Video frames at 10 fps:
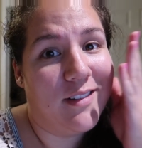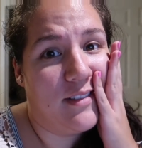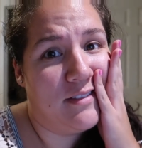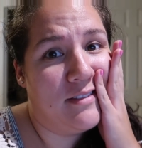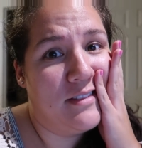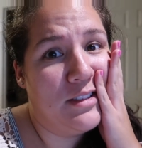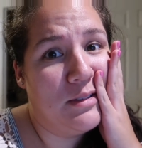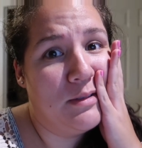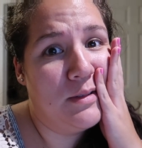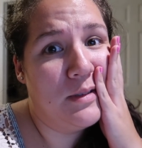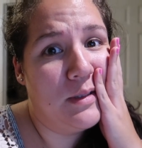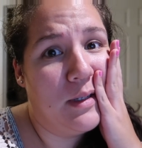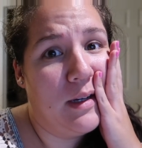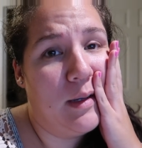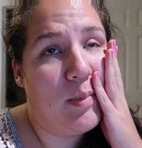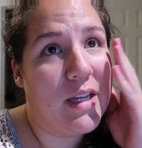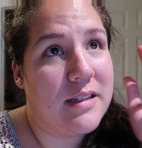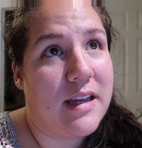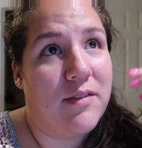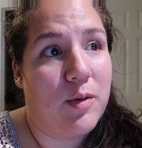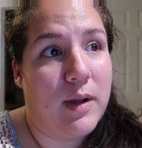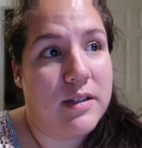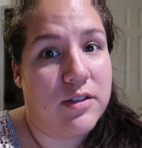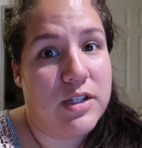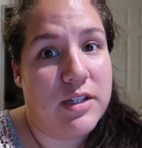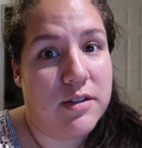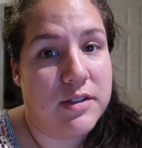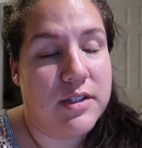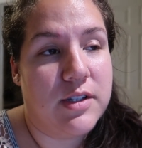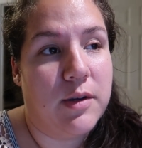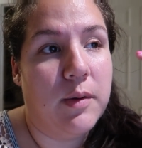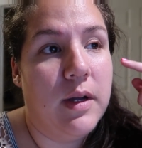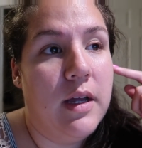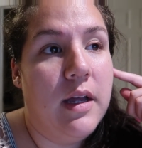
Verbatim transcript: Oh, this is sad because I have to wait till she turns two